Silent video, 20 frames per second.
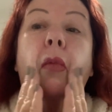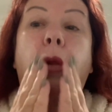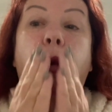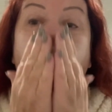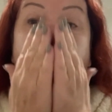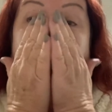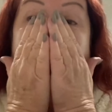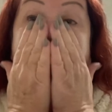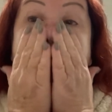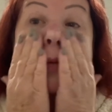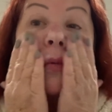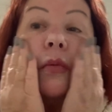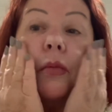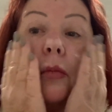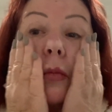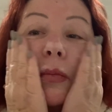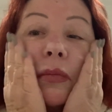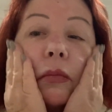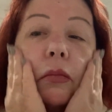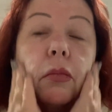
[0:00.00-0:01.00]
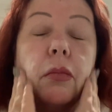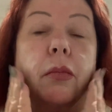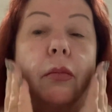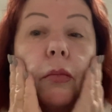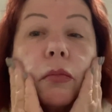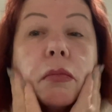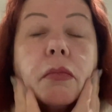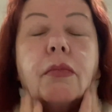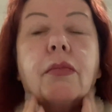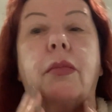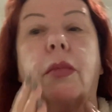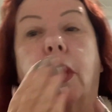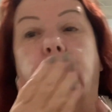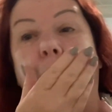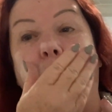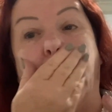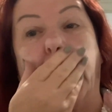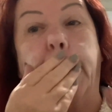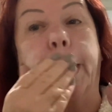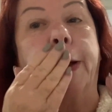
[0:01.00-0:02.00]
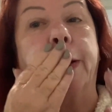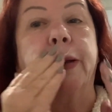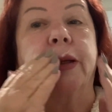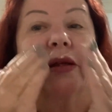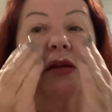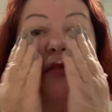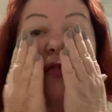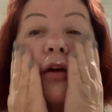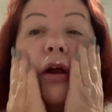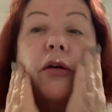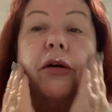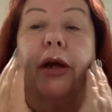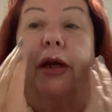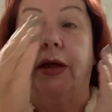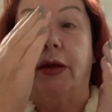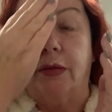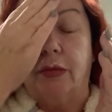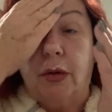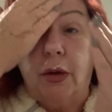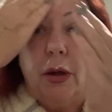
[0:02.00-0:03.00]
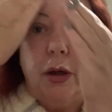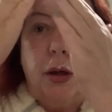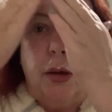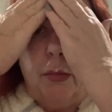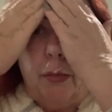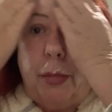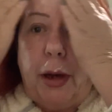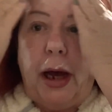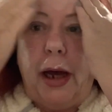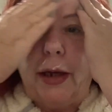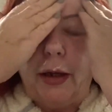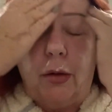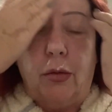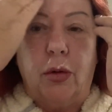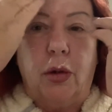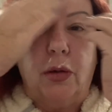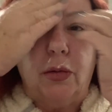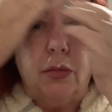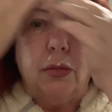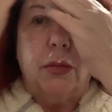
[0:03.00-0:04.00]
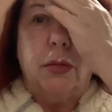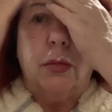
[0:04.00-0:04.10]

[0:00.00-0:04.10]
Oh, yeah, it's very pale.